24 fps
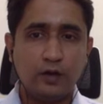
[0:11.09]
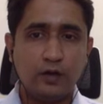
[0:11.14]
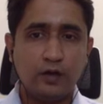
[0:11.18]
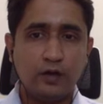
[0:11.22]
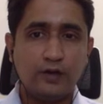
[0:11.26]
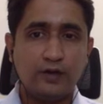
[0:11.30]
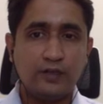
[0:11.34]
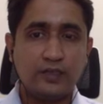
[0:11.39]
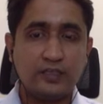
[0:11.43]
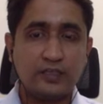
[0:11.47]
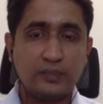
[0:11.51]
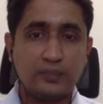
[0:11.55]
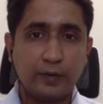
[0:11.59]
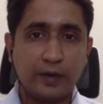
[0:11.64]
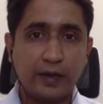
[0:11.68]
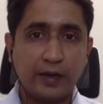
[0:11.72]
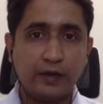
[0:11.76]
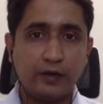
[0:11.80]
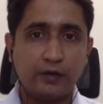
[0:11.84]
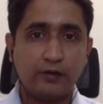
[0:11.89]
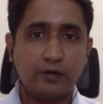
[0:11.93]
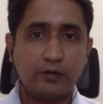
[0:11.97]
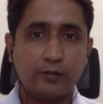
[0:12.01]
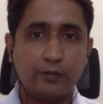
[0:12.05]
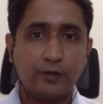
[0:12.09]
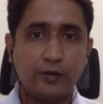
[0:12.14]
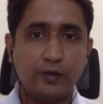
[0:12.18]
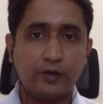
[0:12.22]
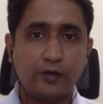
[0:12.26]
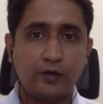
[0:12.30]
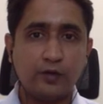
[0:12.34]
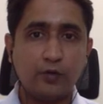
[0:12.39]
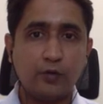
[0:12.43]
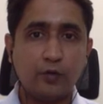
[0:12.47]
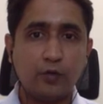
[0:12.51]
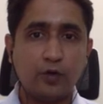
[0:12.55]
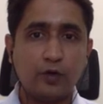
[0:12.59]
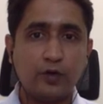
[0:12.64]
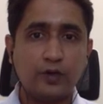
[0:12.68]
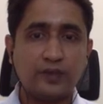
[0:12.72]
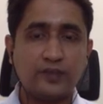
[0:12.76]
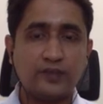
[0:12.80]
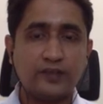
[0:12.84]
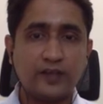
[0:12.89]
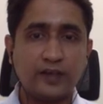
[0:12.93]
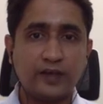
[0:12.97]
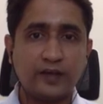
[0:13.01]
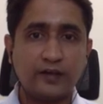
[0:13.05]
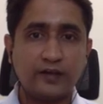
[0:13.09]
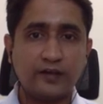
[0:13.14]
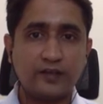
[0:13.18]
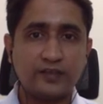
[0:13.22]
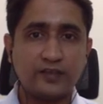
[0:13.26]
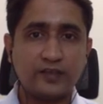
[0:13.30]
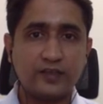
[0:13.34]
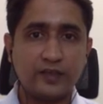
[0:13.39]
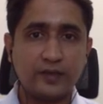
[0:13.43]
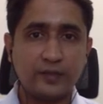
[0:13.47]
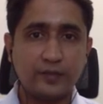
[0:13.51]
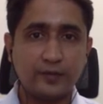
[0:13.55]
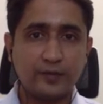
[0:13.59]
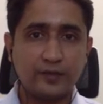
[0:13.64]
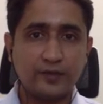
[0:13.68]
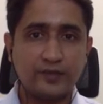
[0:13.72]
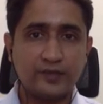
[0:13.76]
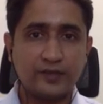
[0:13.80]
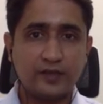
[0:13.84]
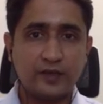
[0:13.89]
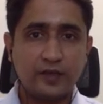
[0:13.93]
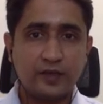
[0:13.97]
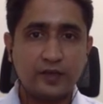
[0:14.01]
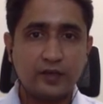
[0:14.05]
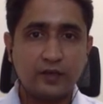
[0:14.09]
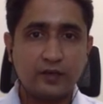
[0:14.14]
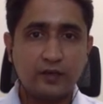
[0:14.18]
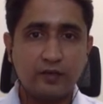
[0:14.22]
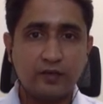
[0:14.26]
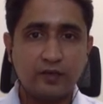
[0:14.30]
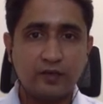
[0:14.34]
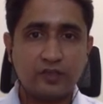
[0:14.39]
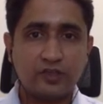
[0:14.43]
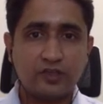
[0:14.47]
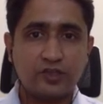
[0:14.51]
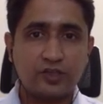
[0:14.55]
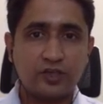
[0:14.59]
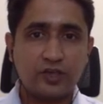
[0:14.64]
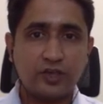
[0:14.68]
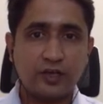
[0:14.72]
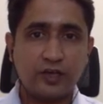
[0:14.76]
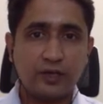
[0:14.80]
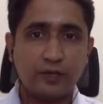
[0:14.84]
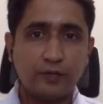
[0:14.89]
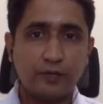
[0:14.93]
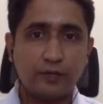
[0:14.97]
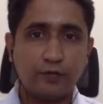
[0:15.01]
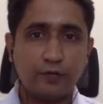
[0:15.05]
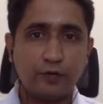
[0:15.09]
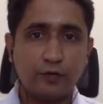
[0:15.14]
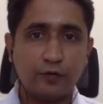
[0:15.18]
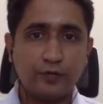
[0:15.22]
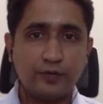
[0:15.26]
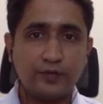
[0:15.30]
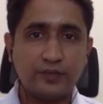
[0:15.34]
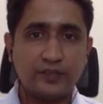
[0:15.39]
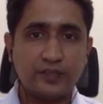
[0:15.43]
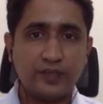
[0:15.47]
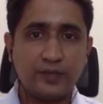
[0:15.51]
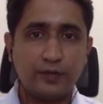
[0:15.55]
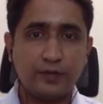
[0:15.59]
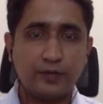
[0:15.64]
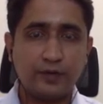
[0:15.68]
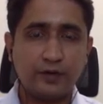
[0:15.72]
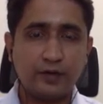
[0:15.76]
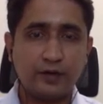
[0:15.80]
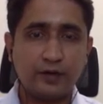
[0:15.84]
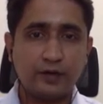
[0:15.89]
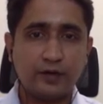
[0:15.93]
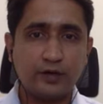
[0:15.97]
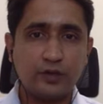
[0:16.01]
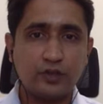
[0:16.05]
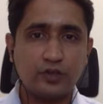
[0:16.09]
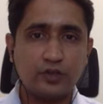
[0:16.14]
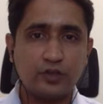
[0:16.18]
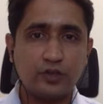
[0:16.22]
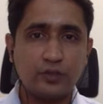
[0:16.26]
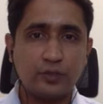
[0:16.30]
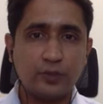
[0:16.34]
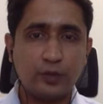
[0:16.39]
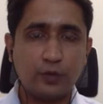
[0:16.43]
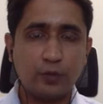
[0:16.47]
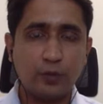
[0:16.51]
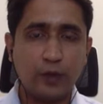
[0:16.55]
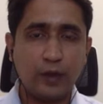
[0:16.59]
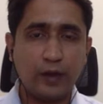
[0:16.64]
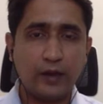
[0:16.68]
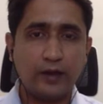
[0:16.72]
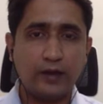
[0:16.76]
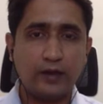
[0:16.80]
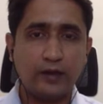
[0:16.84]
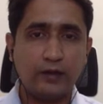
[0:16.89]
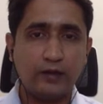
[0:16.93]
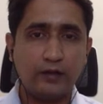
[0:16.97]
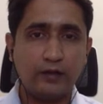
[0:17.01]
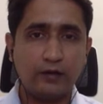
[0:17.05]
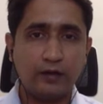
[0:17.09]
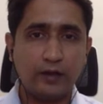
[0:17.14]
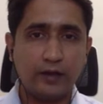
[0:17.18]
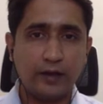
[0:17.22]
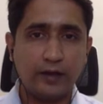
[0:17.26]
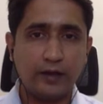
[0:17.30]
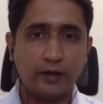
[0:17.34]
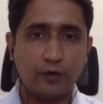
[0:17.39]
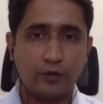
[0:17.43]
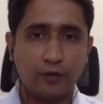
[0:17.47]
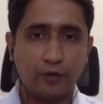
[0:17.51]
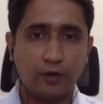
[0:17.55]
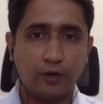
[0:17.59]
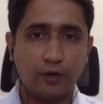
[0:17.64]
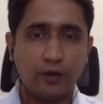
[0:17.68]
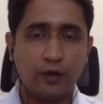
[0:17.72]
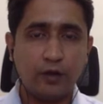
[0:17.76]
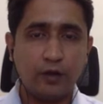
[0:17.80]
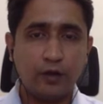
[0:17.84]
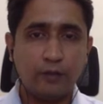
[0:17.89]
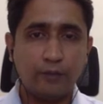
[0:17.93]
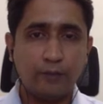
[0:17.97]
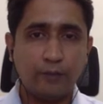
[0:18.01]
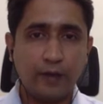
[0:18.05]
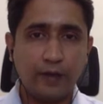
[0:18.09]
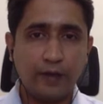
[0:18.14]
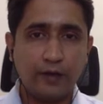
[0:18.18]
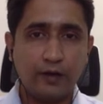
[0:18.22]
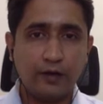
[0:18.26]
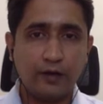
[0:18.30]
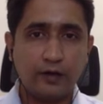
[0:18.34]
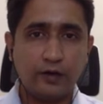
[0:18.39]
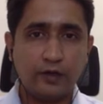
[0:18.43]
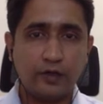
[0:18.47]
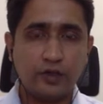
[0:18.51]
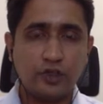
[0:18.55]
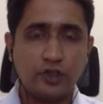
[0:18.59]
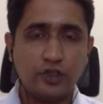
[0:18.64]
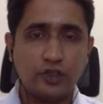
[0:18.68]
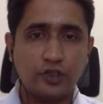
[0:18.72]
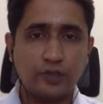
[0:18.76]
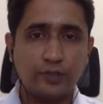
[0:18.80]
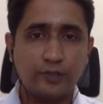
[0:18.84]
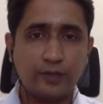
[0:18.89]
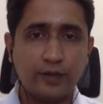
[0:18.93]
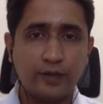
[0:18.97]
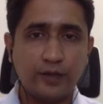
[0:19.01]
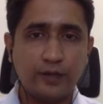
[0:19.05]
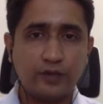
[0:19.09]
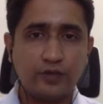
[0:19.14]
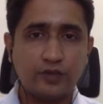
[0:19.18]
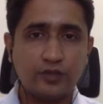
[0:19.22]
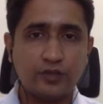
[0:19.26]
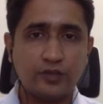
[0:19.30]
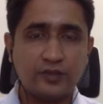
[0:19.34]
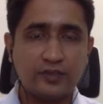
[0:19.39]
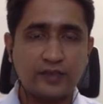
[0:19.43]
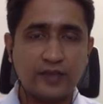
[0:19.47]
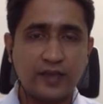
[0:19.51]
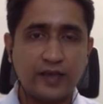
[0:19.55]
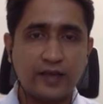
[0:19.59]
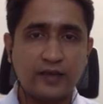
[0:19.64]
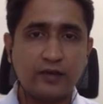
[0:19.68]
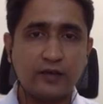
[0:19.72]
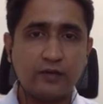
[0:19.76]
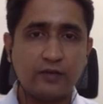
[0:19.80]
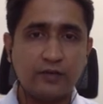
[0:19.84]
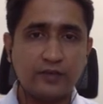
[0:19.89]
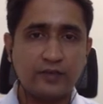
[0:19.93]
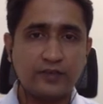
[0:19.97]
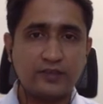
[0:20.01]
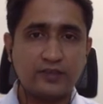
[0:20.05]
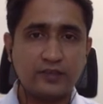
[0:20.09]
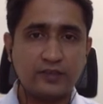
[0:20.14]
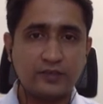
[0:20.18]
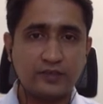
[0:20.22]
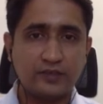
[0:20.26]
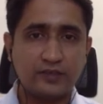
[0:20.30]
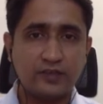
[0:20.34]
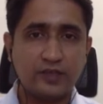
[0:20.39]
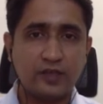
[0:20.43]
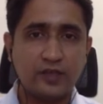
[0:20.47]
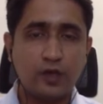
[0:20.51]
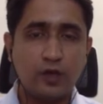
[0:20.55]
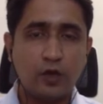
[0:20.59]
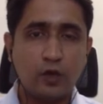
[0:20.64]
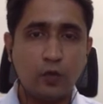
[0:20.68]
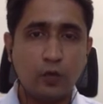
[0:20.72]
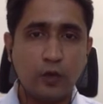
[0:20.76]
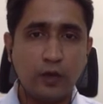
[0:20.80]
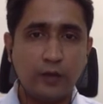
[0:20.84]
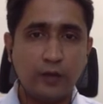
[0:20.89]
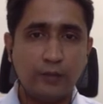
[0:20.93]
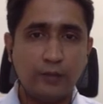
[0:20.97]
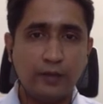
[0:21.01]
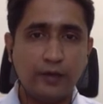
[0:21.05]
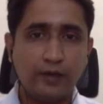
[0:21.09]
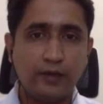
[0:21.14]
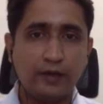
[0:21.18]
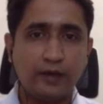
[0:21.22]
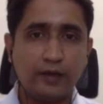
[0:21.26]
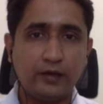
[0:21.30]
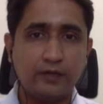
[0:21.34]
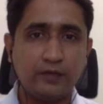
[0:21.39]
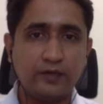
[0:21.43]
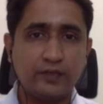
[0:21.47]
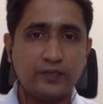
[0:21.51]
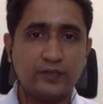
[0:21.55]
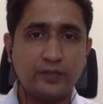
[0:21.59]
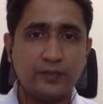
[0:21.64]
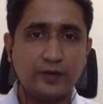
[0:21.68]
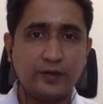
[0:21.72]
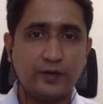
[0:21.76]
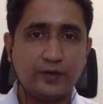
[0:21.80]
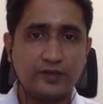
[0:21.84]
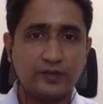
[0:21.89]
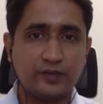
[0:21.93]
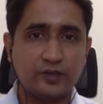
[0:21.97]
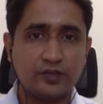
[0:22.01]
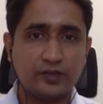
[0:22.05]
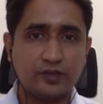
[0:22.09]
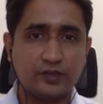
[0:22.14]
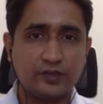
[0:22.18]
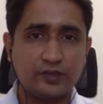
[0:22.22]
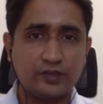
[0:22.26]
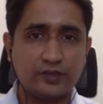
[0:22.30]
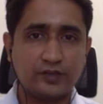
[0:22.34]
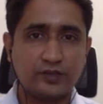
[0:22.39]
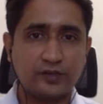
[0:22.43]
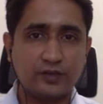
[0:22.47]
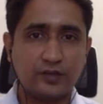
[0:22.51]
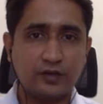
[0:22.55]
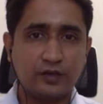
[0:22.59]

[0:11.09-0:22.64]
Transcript: Despite repeated warnings and disclaimers, this trailing performance table continues to be widely relied on by relationship managers and investors while making investment decisions.